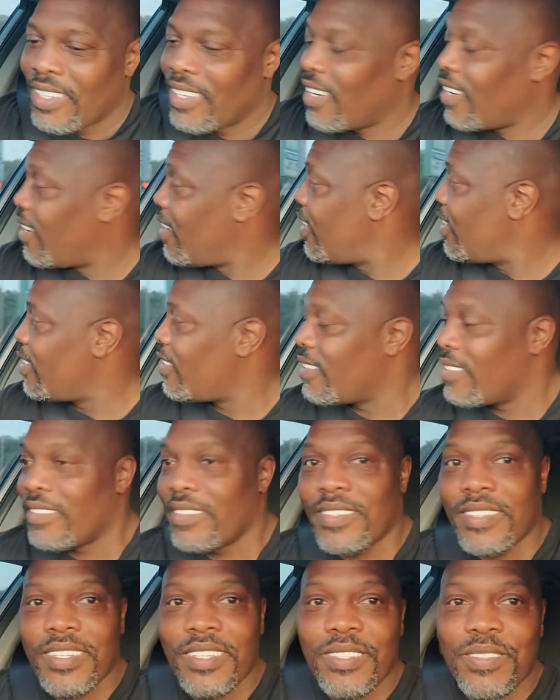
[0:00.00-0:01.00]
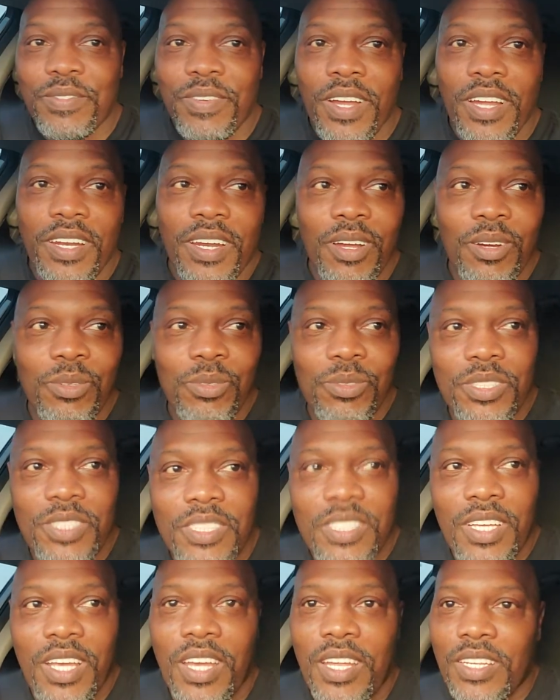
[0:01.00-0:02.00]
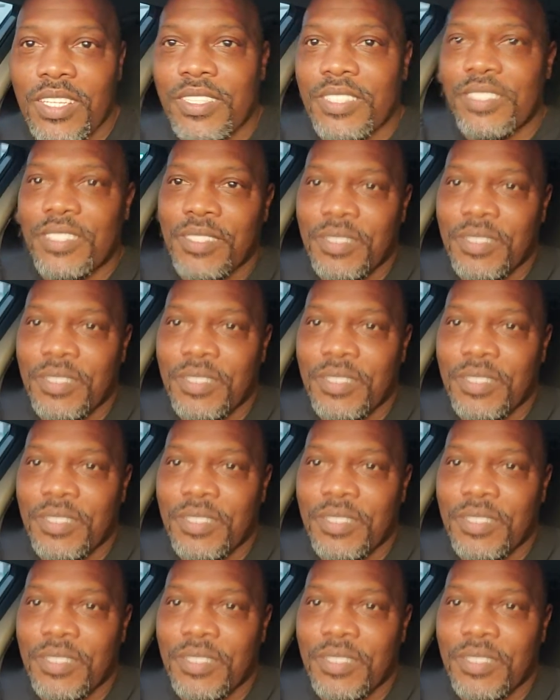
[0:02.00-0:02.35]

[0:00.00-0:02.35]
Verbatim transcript: Alright, let's find out who this cat is.